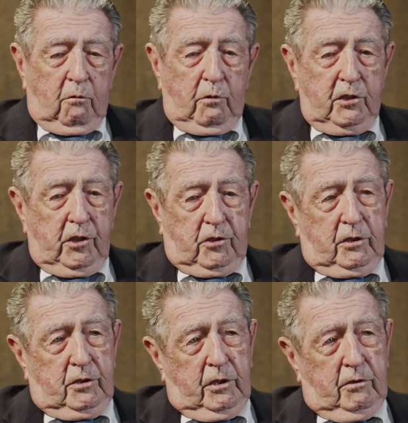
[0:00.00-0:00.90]
we just
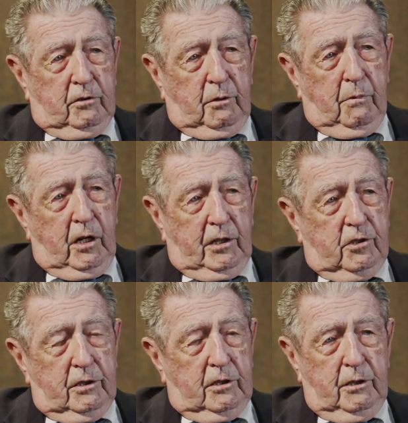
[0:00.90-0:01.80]
continued to
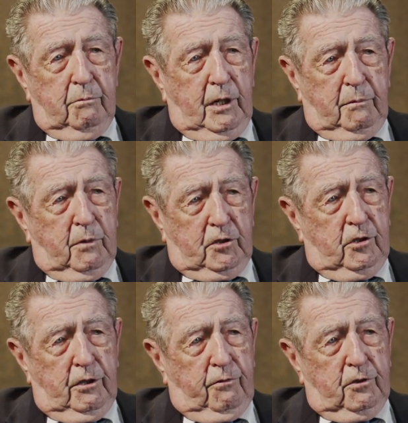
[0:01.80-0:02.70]
march. It didn't make
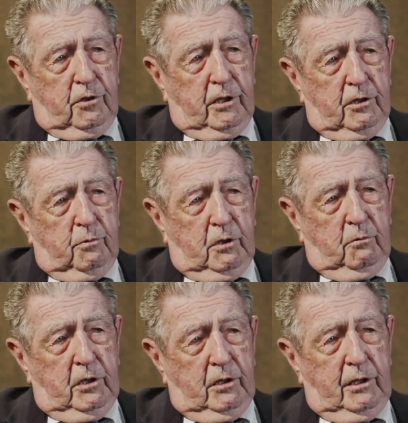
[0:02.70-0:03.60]
much difference to us
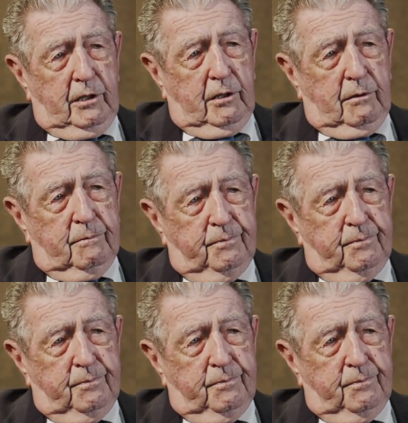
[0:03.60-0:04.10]
one way or the other.